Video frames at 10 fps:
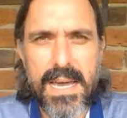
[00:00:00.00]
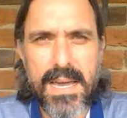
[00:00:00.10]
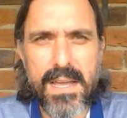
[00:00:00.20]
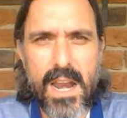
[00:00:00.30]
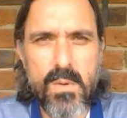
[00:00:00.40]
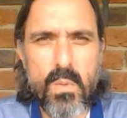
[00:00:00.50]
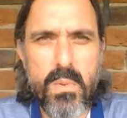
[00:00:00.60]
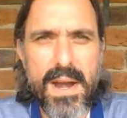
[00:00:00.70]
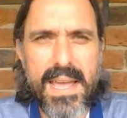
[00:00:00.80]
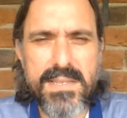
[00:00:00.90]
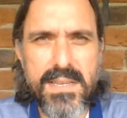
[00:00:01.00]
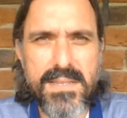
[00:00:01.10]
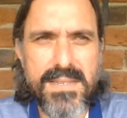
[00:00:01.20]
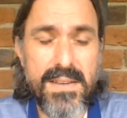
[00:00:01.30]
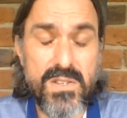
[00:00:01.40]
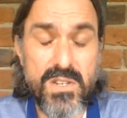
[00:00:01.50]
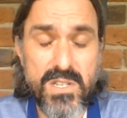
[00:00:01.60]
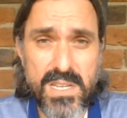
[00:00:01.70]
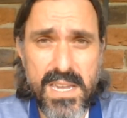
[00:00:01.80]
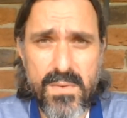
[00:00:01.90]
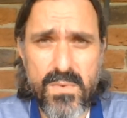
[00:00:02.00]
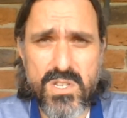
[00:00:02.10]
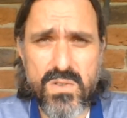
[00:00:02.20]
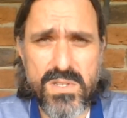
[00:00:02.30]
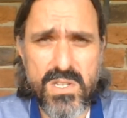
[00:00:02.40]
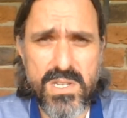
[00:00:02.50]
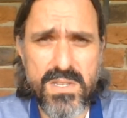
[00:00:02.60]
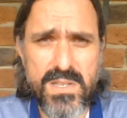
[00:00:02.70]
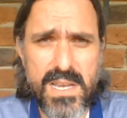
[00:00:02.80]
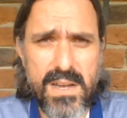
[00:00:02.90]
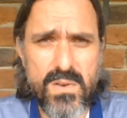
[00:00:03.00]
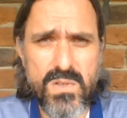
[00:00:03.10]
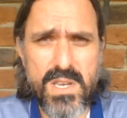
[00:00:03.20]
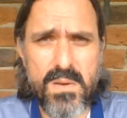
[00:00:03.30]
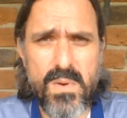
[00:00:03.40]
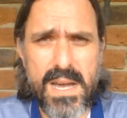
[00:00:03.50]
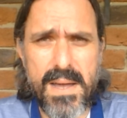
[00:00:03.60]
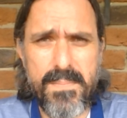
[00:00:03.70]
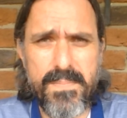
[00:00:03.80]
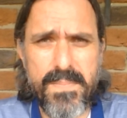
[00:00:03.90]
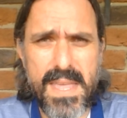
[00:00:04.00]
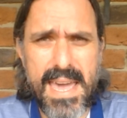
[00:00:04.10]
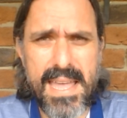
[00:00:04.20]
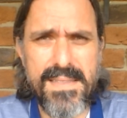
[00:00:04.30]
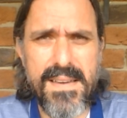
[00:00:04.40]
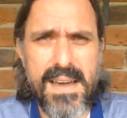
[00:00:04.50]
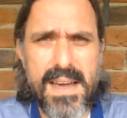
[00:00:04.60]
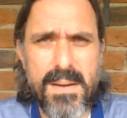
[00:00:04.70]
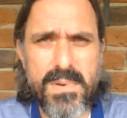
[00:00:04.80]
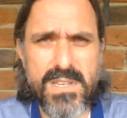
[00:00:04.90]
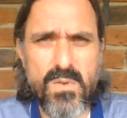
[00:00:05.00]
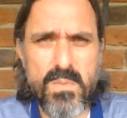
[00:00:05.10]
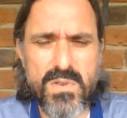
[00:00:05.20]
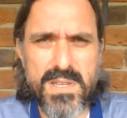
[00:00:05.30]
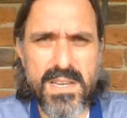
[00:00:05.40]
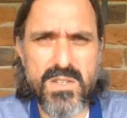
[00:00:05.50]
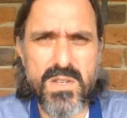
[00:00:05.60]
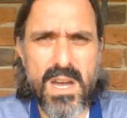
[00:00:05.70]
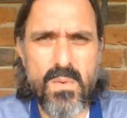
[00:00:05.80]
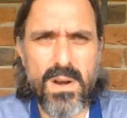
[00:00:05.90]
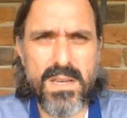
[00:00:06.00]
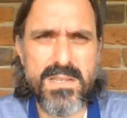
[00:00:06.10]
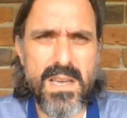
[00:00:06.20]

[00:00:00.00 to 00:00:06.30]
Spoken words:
global brands that don't traditionally get regional editions also had Petit Robustos released.